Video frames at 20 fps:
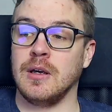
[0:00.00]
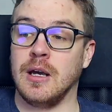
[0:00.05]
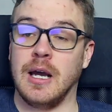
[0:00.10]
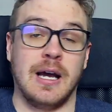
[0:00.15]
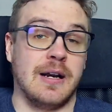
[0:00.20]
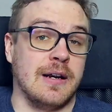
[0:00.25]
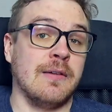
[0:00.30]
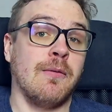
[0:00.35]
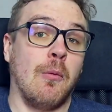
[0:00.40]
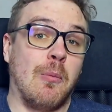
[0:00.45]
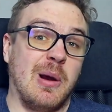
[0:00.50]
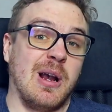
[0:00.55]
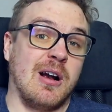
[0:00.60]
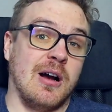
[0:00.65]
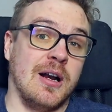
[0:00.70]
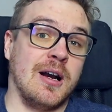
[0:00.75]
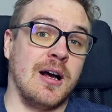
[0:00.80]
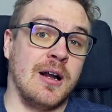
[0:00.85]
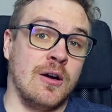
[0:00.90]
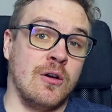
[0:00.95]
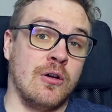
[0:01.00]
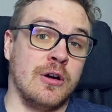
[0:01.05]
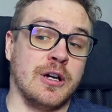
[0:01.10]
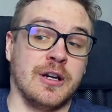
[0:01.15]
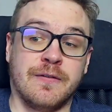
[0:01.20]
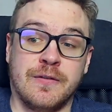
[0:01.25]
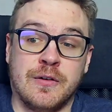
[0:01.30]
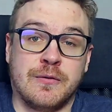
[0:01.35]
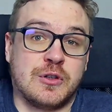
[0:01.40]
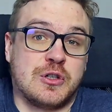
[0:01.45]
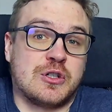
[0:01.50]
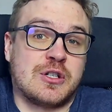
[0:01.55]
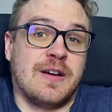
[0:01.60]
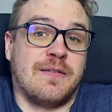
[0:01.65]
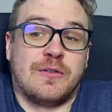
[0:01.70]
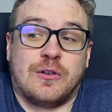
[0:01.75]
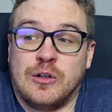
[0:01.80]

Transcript: And it would be kind of annoying if you would just have